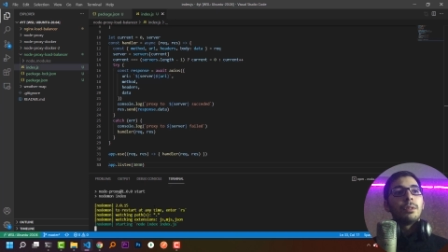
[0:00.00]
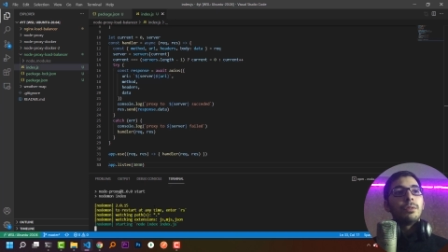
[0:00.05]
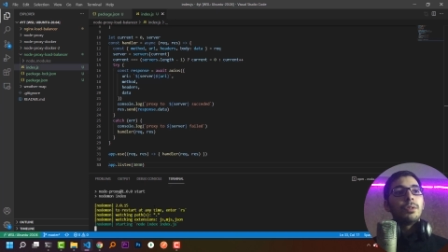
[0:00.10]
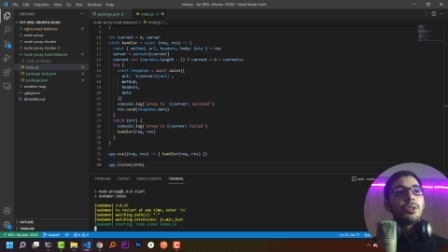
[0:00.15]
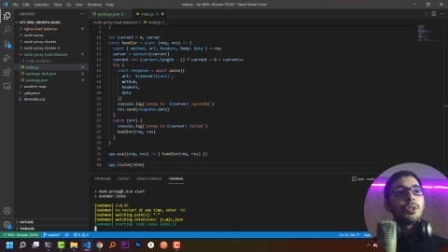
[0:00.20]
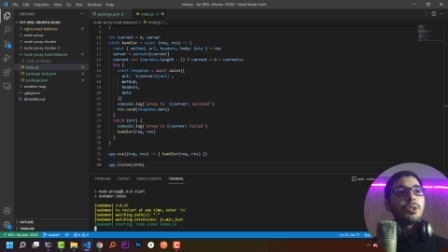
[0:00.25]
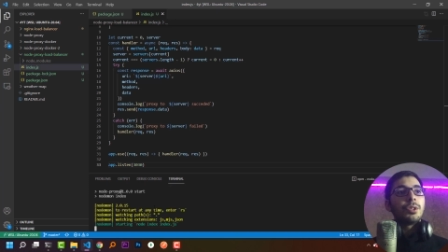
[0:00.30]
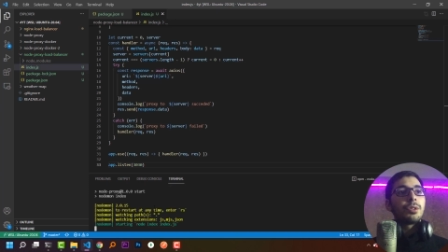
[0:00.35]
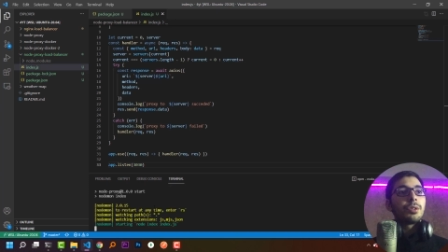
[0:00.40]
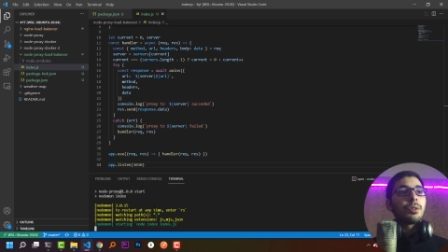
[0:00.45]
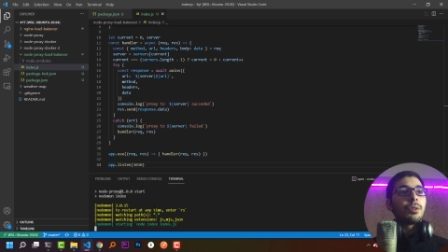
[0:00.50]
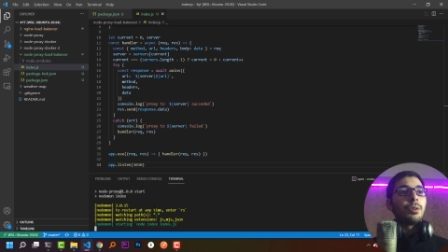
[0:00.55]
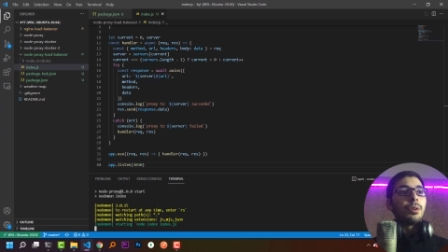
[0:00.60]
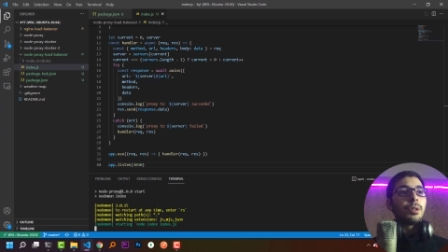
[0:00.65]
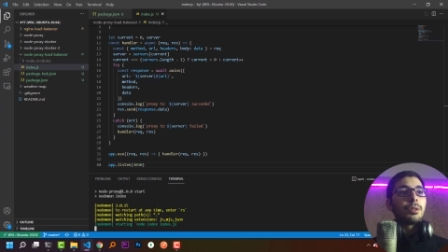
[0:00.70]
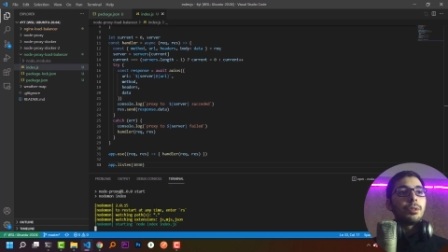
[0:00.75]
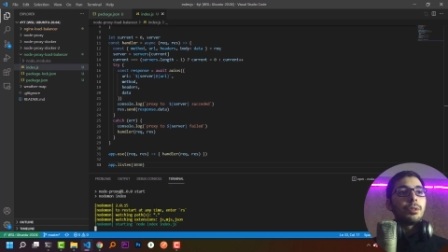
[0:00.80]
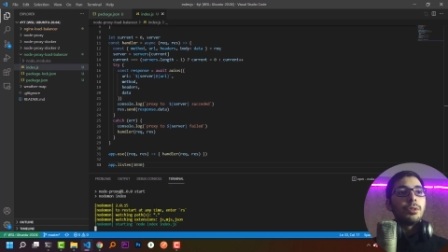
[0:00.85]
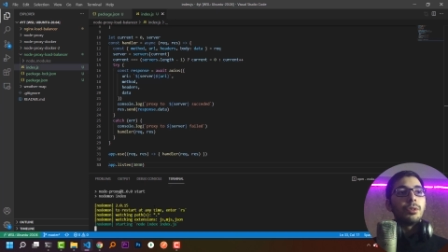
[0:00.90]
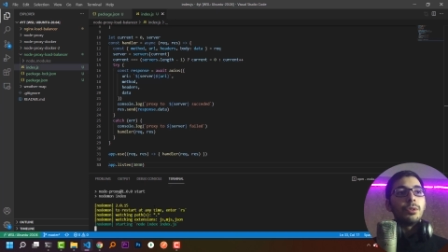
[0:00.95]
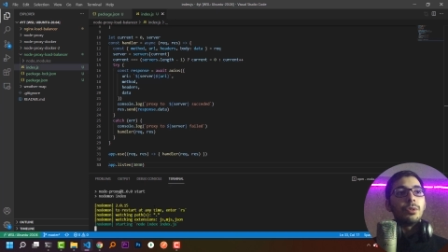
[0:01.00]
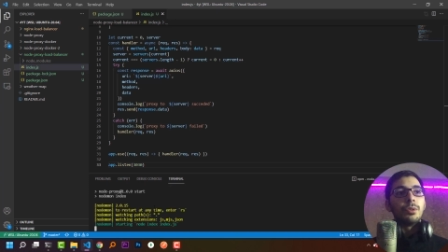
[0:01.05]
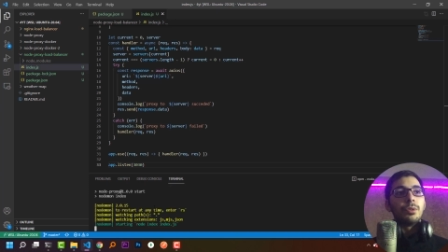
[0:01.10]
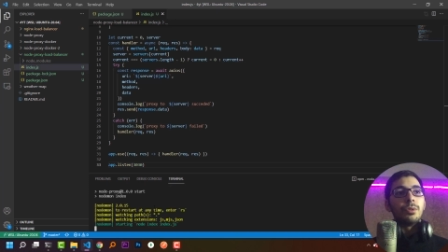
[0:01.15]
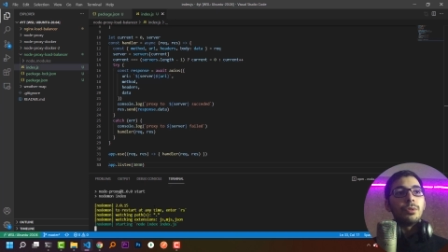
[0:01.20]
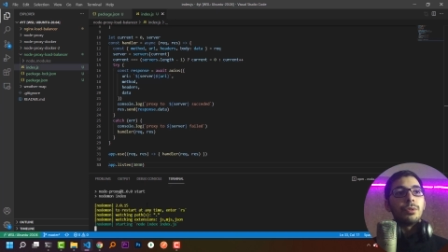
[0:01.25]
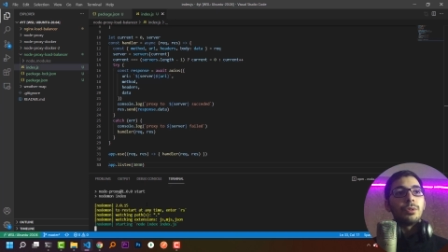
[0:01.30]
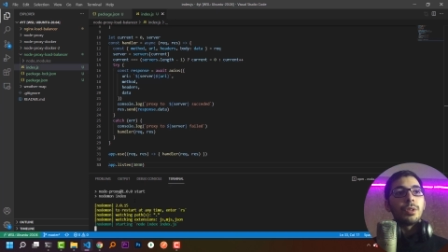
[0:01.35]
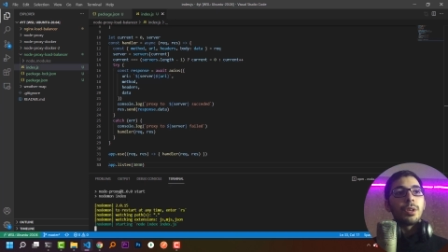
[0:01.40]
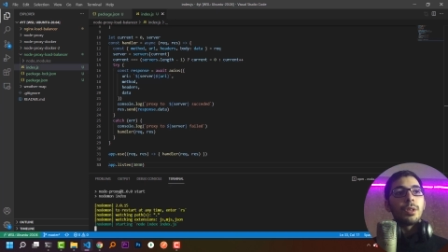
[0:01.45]
which is going
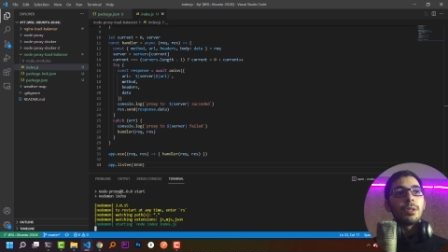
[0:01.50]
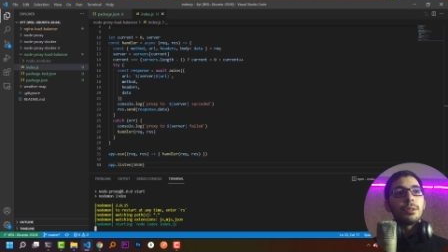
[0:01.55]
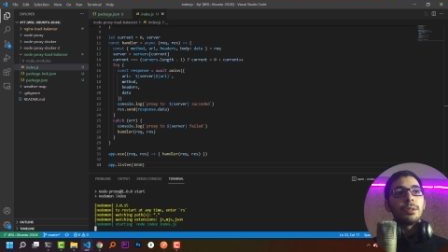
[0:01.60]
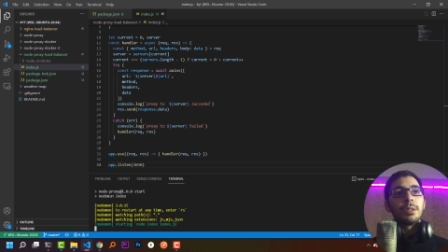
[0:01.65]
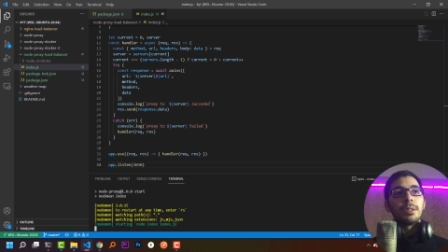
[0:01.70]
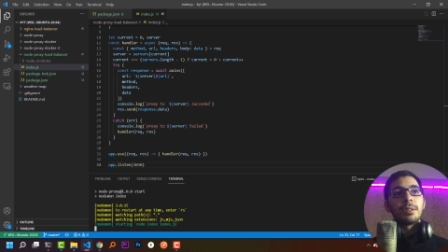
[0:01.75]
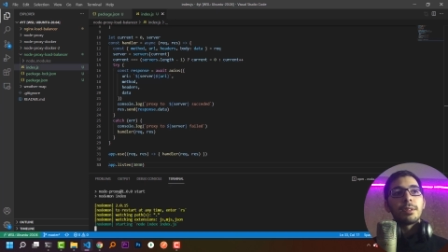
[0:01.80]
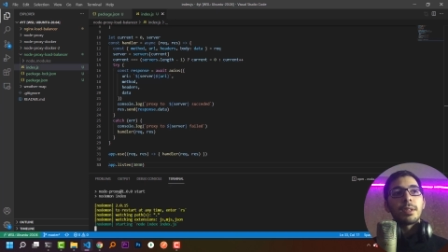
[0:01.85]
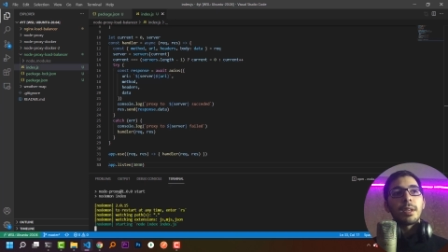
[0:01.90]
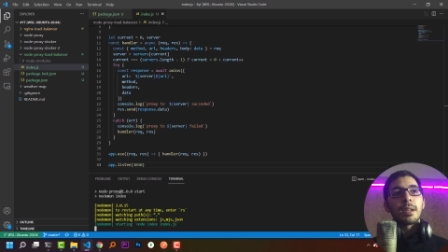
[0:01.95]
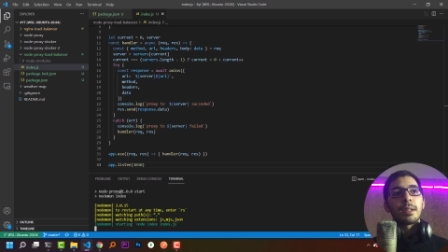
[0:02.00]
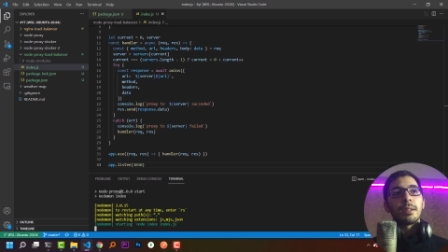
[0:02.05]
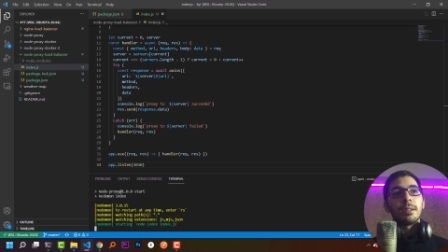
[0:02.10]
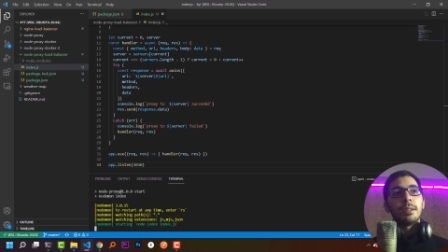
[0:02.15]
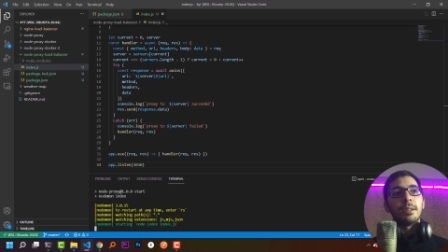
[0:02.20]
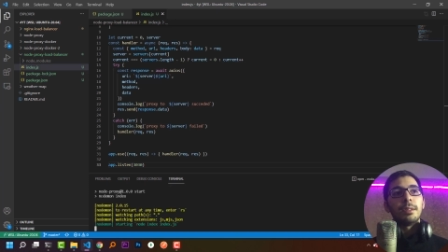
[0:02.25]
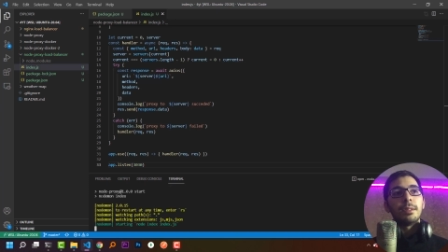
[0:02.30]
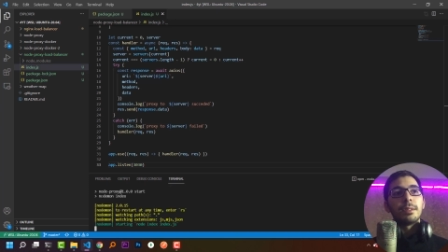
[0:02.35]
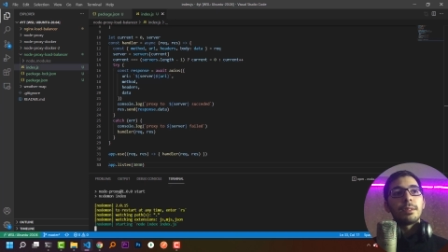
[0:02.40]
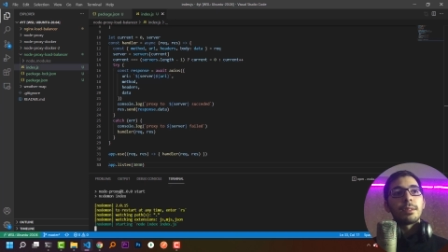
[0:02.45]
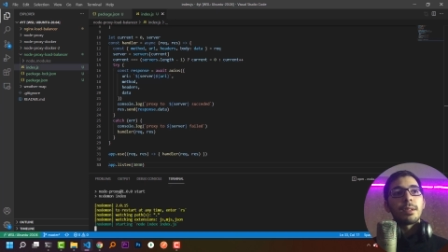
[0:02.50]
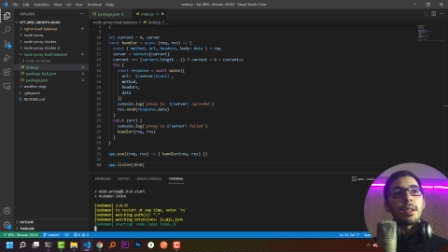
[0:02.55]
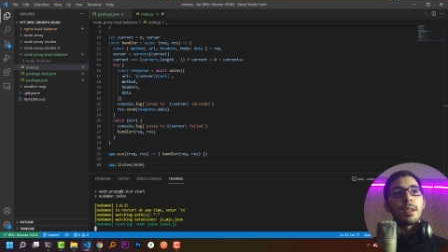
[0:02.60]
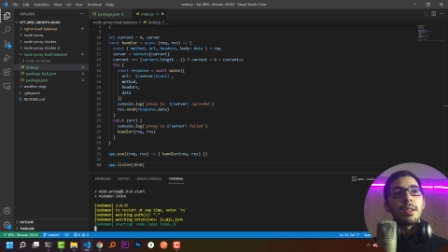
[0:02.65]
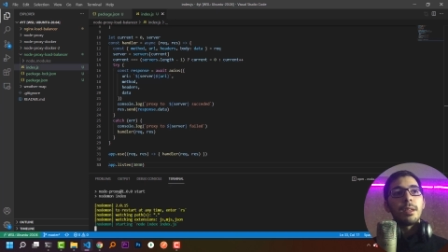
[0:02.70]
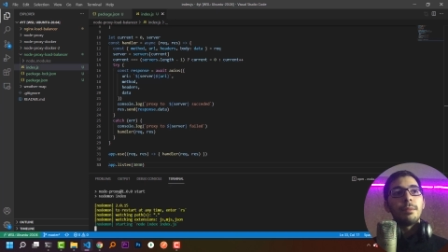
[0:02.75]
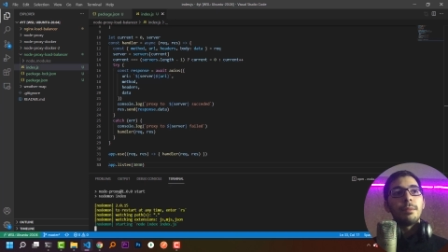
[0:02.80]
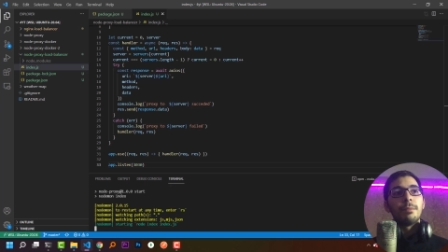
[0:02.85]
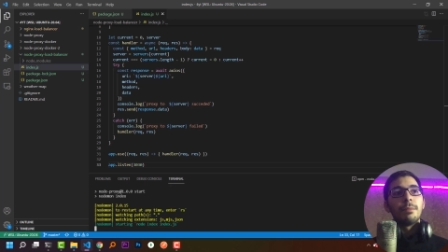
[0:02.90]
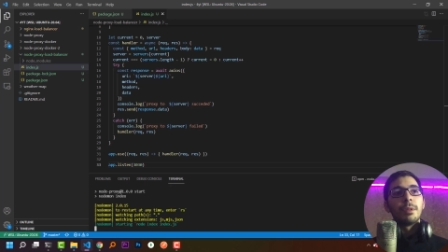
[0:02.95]
to run exactly the
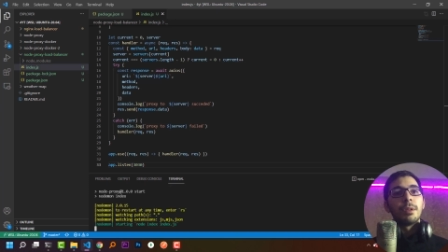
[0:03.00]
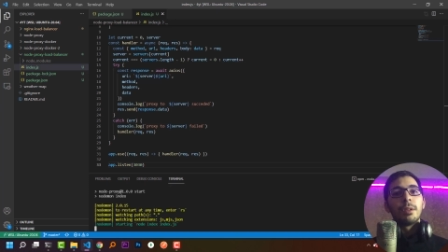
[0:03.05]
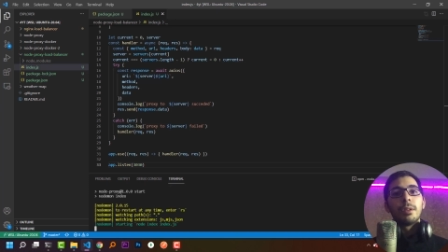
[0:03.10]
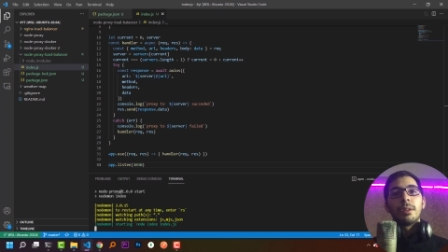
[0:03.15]
same